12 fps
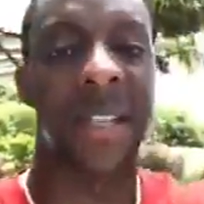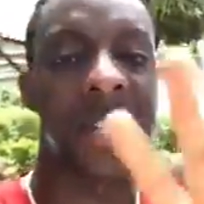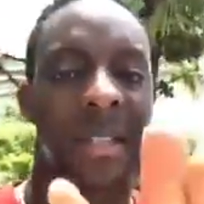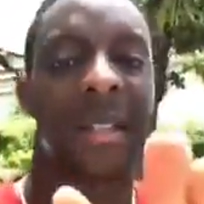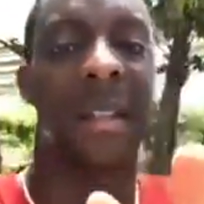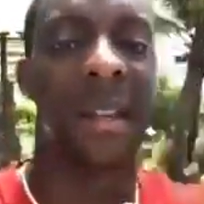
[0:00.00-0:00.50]

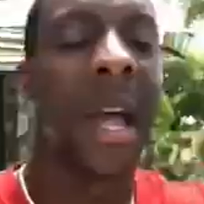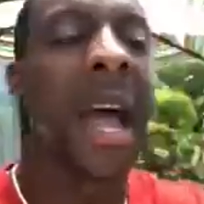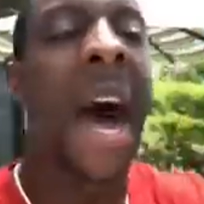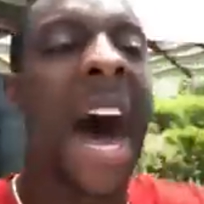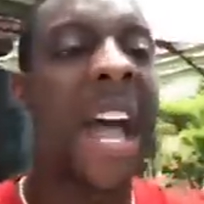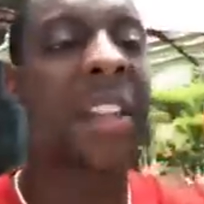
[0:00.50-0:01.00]
Listen,
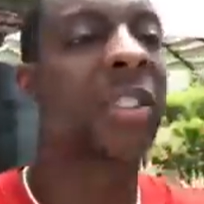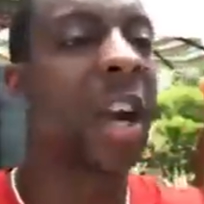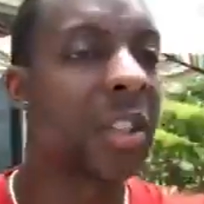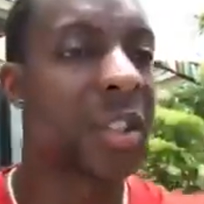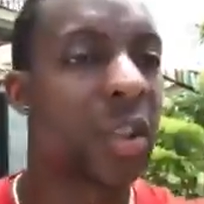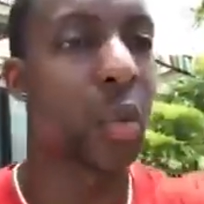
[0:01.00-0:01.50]
I
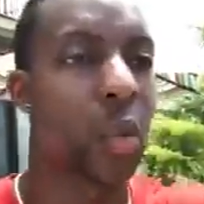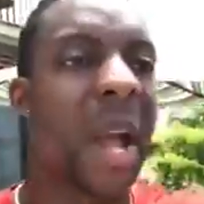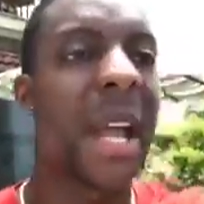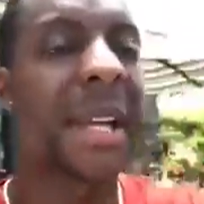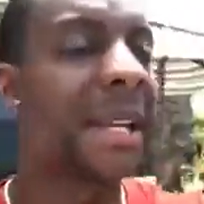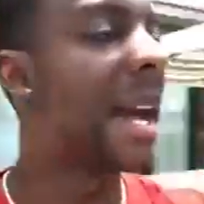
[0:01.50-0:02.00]
start to
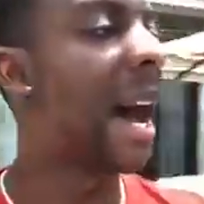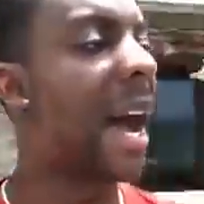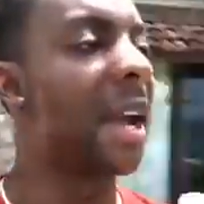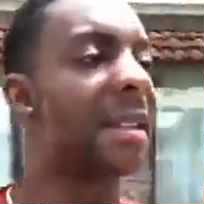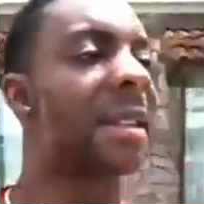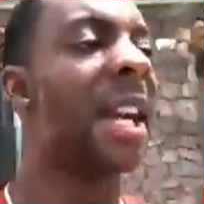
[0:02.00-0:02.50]

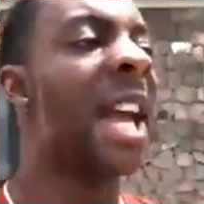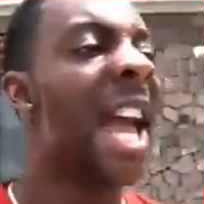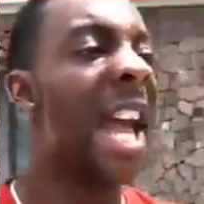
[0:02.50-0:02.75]
recognize,